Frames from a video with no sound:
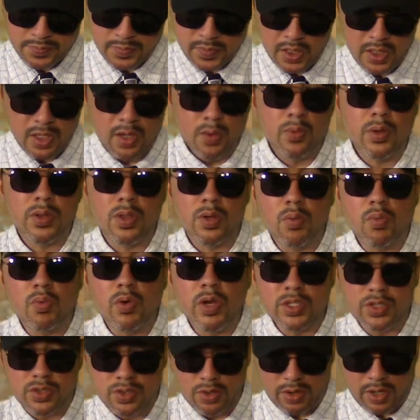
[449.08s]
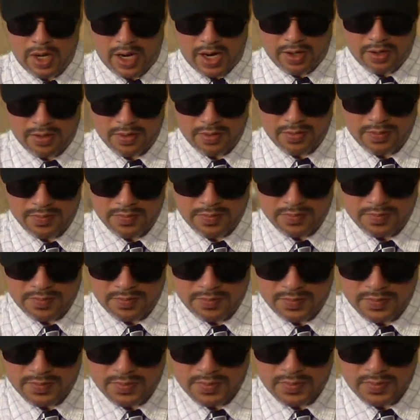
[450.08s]
eat it with a Ritz cracker.
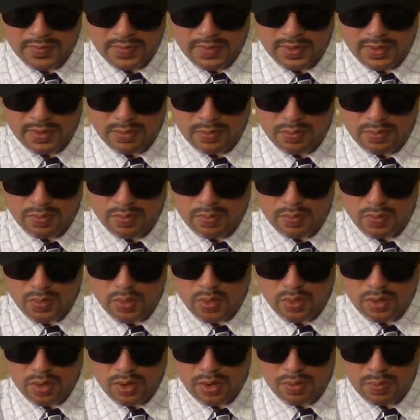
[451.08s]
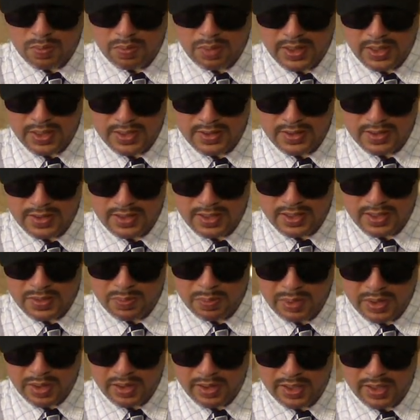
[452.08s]
It's a more pleasant
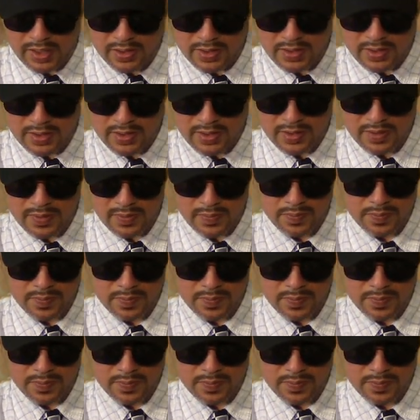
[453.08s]
experience.